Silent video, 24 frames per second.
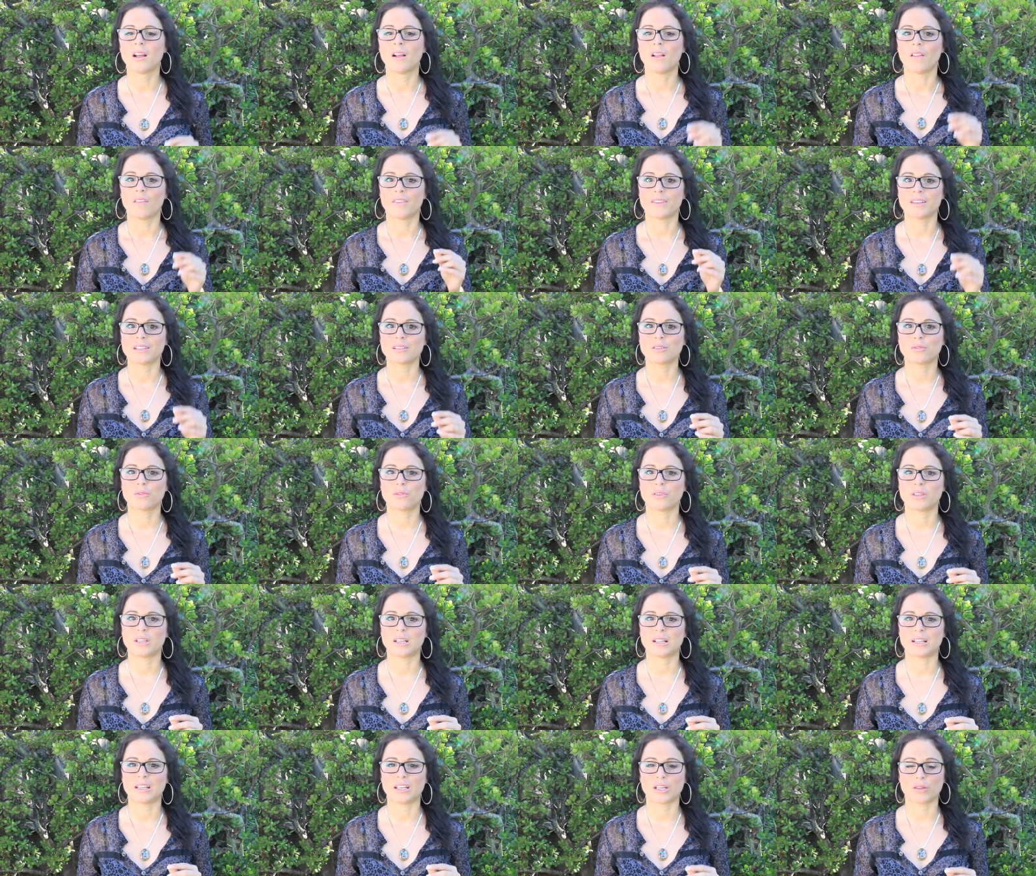this
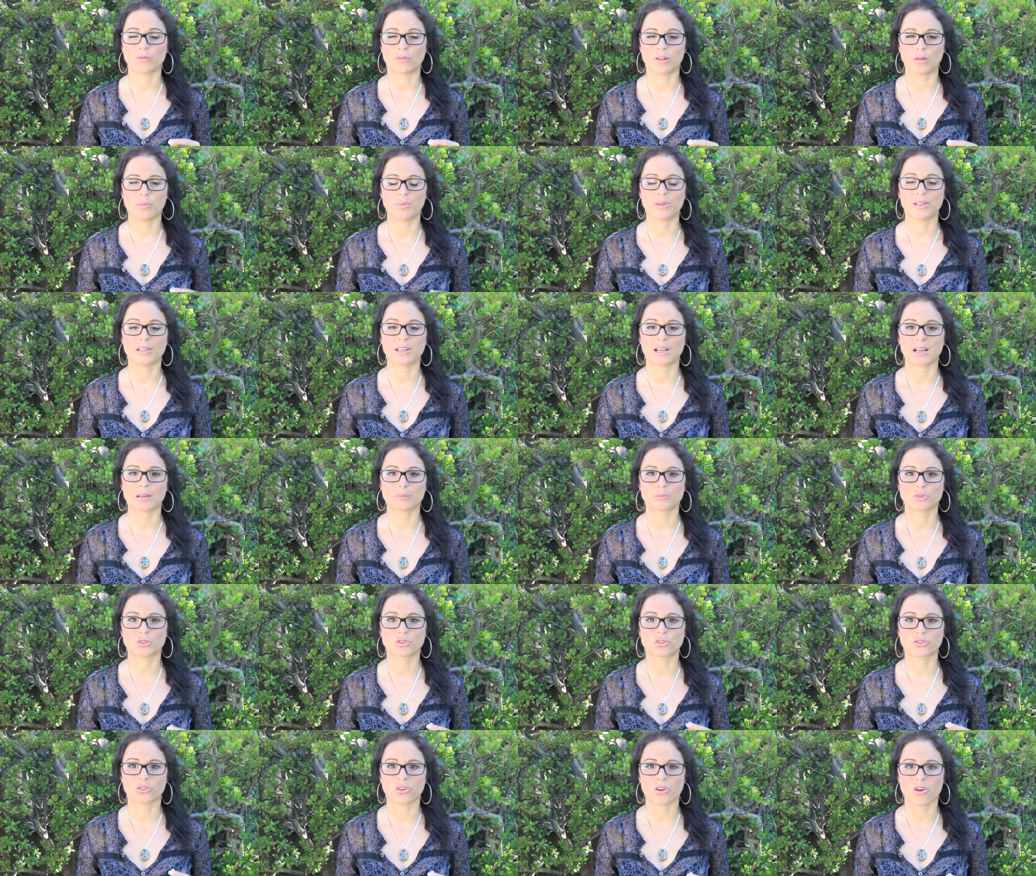feeling will become
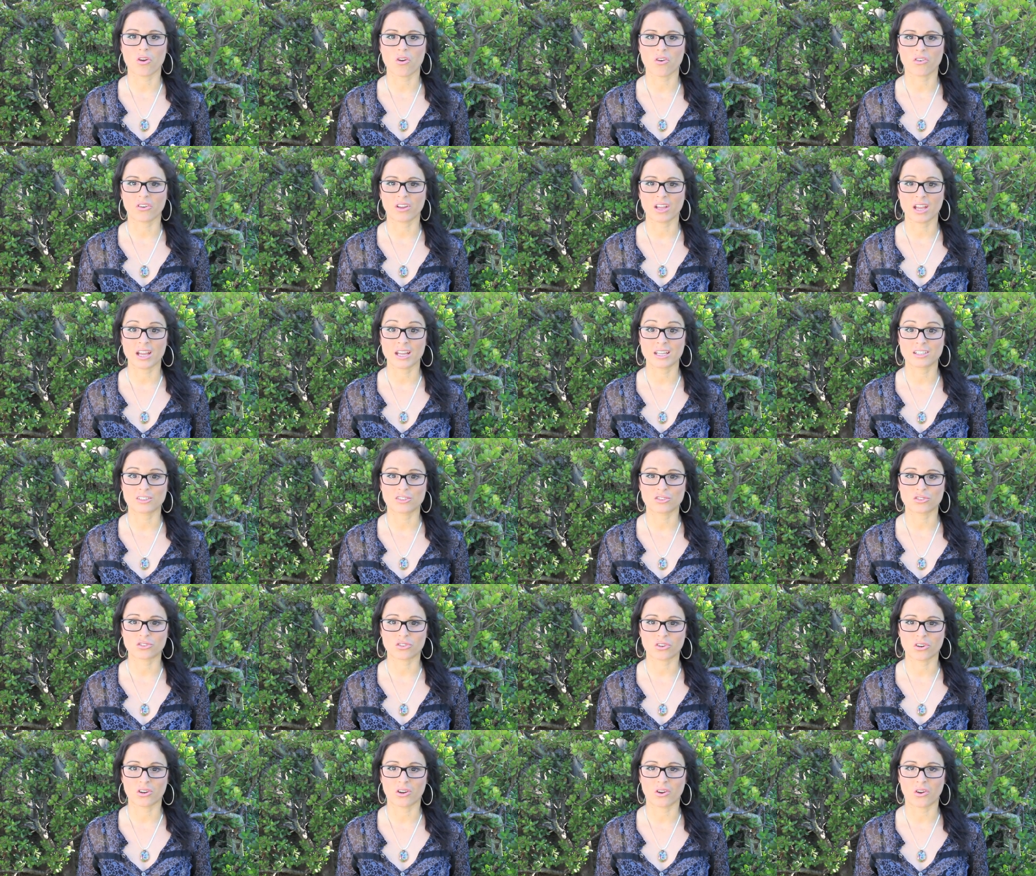stronger and
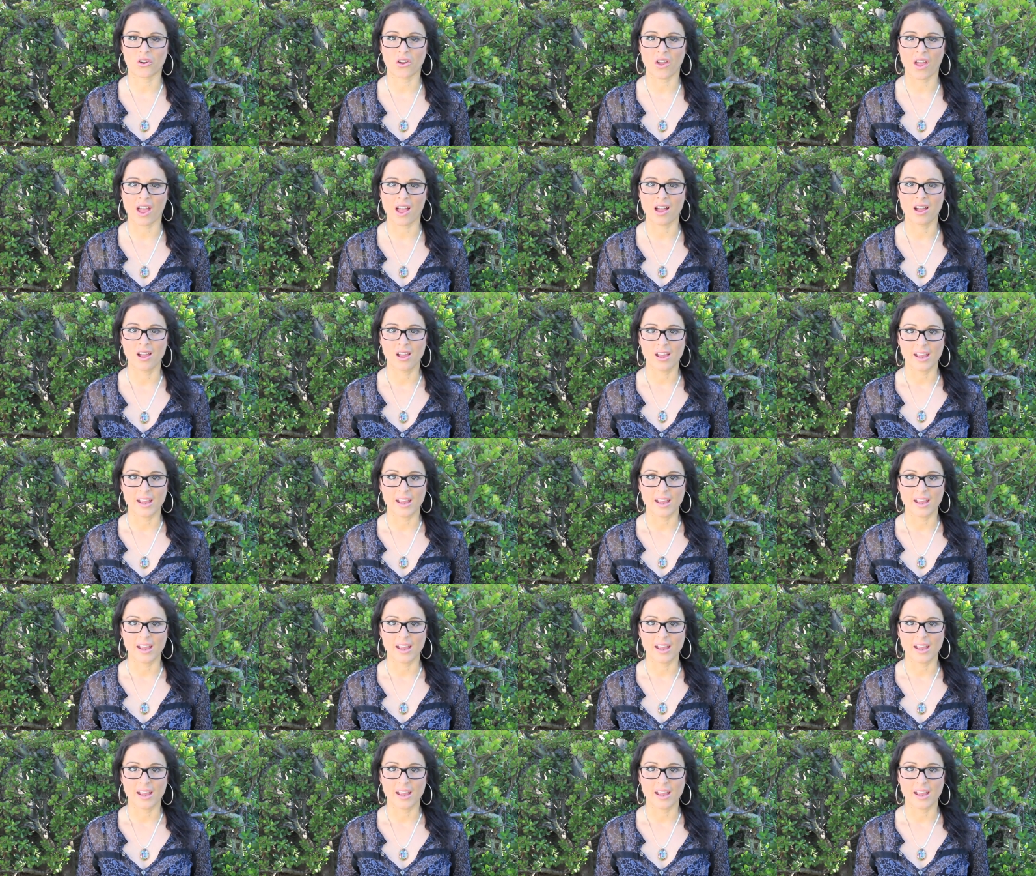stronger